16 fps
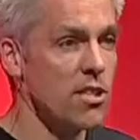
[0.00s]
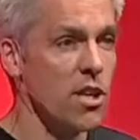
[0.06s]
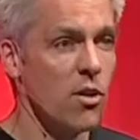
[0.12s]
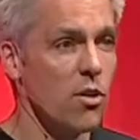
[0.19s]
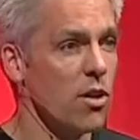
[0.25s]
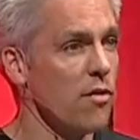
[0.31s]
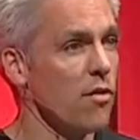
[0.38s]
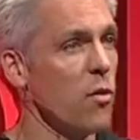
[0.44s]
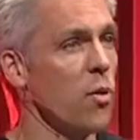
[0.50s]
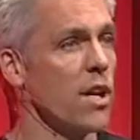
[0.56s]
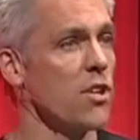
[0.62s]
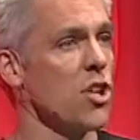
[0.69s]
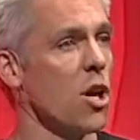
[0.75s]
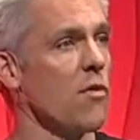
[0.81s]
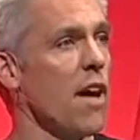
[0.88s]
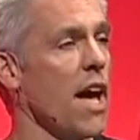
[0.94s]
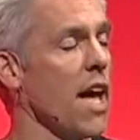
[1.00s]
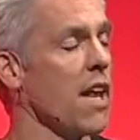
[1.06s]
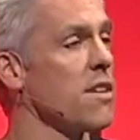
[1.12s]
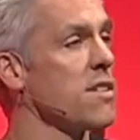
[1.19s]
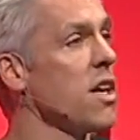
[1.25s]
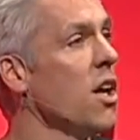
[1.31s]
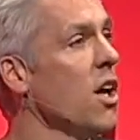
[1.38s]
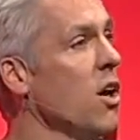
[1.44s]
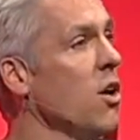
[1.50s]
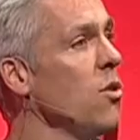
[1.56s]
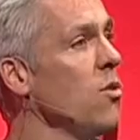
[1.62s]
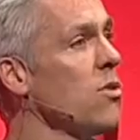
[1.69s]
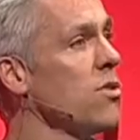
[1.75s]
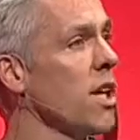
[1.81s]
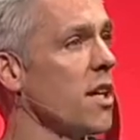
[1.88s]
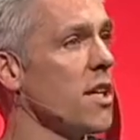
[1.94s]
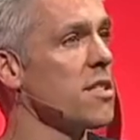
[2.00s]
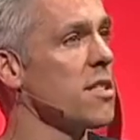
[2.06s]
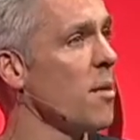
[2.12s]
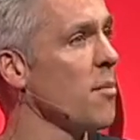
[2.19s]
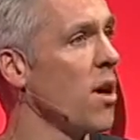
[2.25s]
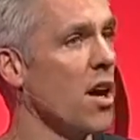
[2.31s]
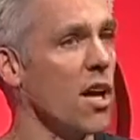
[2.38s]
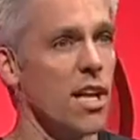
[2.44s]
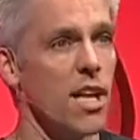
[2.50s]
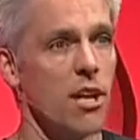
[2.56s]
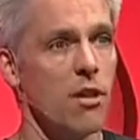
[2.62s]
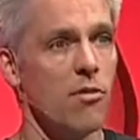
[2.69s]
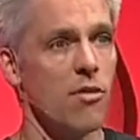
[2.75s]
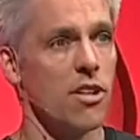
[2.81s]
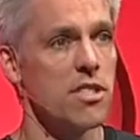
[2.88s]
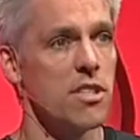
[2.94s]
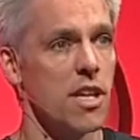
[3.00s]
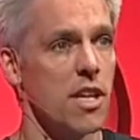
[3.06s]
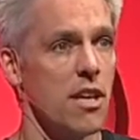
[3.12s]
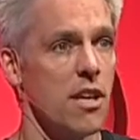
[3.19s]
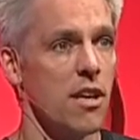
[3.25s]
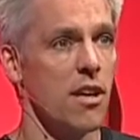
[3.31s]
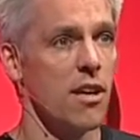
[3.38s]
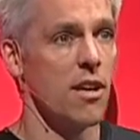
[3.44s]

So quick show of hands. Who studied some marketing at university?